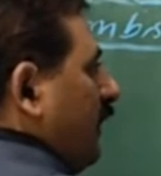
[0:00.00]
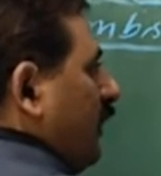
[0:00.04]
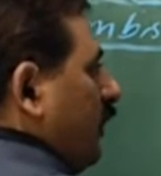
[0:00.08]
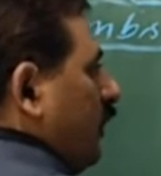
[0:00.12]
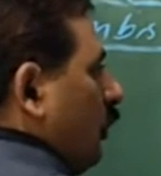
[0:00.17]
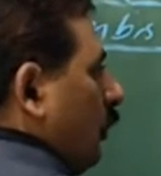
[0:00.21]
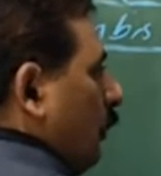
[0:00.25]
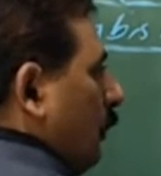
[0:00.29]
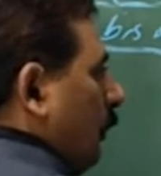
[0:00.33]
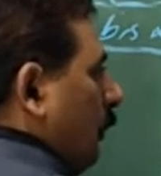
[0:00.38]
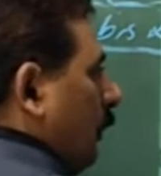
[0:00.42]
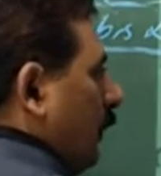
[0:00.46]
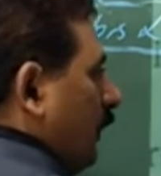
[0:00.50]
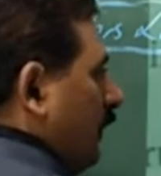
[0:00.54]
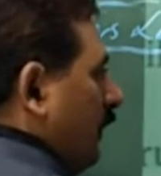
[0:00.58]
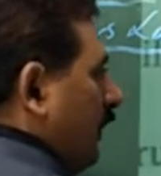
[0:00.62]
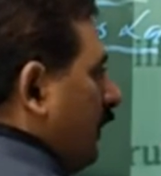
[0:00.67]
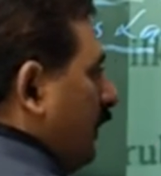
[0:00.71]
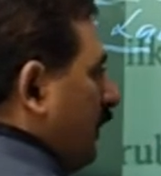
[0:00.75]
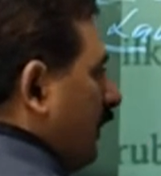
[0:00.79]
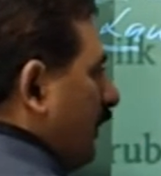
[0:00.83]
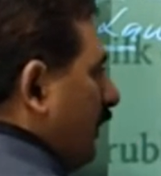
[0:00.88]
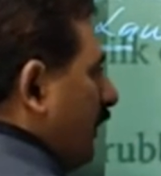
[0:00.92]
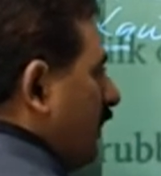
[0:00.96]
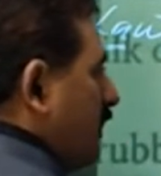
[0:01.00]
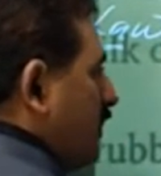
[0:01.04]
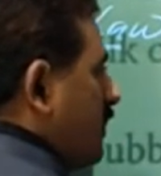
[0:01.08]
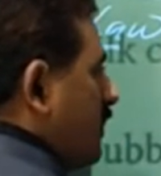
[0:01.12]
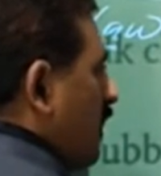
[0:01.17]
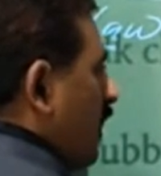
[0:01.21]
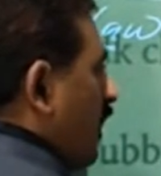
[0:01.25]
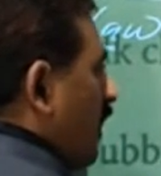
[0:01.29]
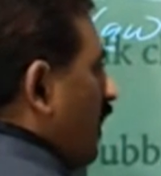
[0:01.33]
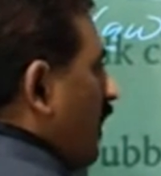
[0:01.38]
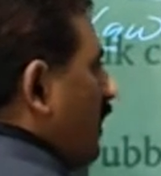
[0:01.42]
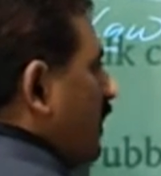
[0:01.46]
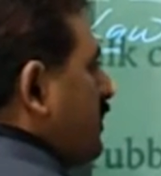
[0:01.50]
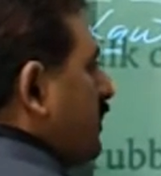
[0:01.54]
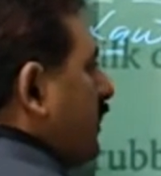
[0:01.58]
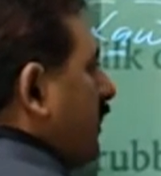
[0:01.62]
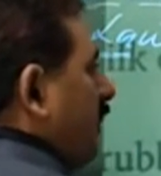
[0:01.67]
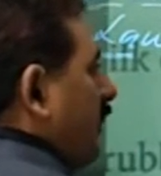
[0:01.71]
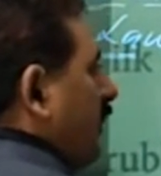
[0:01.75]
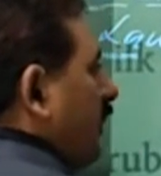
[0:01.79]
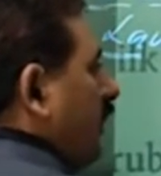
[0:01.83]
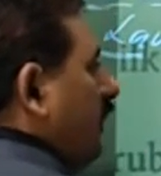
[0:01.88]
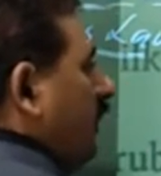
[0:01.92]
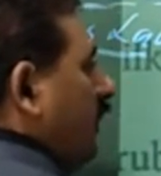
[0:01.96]
you put charge
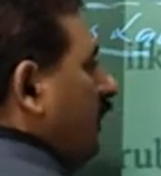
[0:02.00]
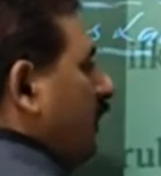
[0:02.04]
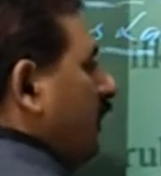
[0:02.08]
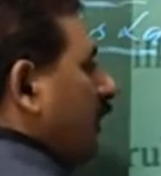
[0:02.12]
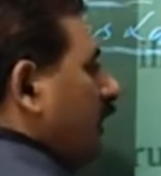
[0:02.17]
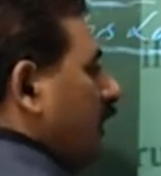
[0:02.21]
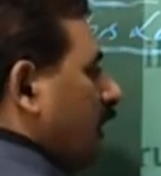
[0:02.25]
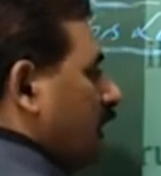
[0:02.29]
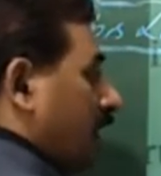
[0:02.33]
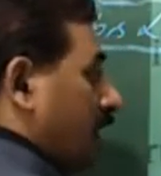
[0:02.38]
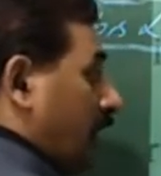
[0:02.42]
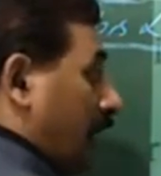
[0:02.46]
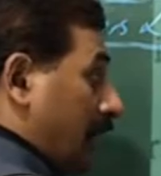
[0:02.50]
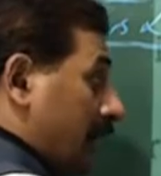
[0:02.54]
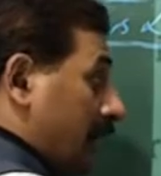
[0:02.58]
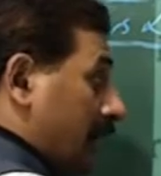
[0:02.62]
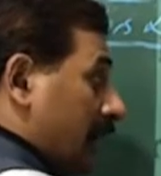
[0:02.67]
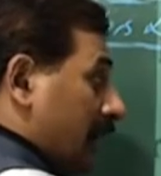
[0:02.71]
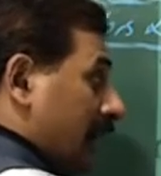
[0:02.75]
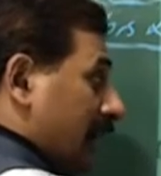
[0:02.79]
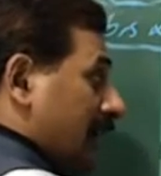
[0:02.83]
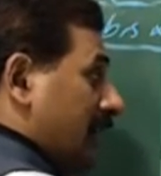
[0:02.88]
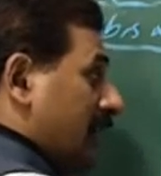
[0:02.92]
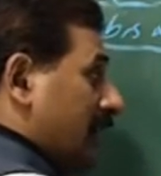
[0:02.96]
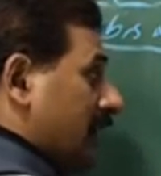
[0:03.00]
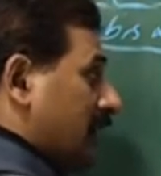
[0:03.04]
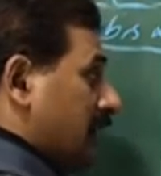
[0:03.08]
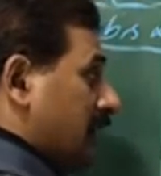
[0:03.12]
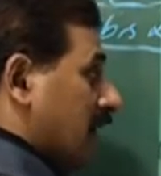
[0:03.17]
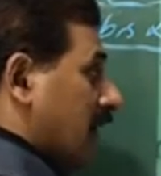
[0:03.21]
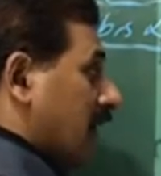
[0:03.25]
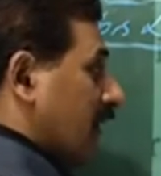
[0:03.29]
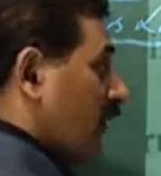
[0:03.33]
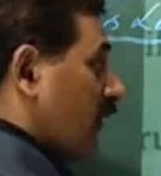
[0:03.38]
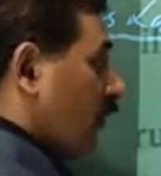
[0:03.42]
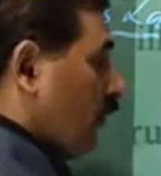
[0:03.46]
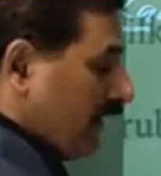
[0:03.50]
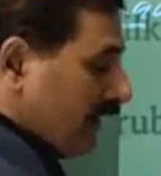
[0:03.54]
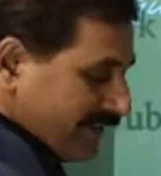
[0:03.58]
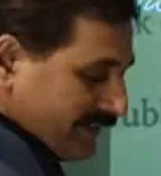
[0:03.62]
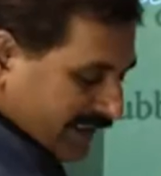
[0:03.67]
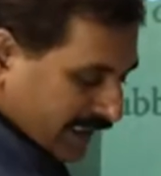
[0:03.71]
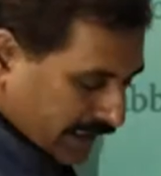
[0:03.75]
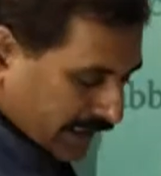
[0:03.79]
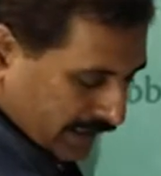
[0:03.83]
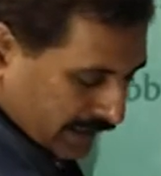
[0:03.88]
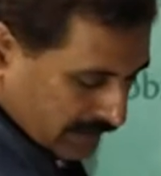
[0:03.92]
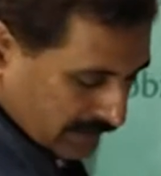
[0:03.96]
on a conductor. What is
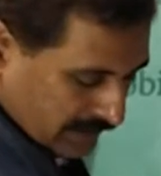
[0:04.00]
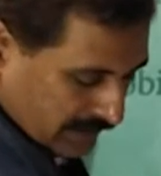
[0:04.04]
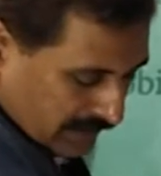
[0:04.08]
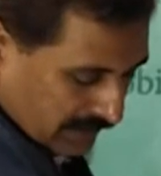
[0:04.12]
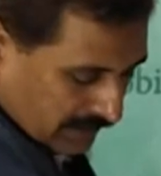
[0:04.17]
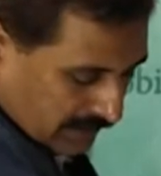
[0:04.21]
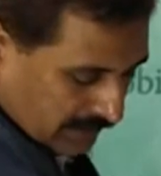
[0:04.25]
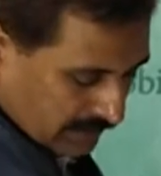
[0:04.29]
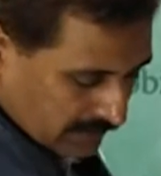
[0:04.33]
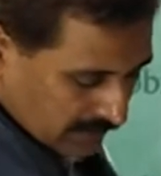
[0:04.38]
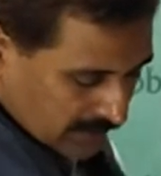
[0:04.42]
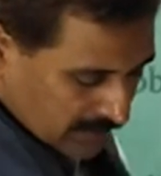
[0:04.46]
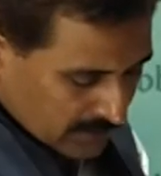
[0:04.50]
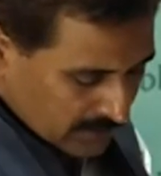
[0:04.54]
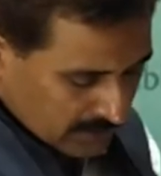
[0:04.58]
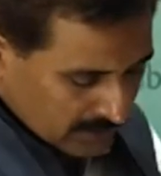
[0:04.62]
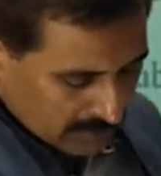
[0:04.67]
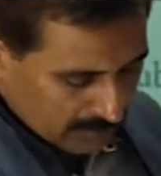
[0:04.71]
conductor?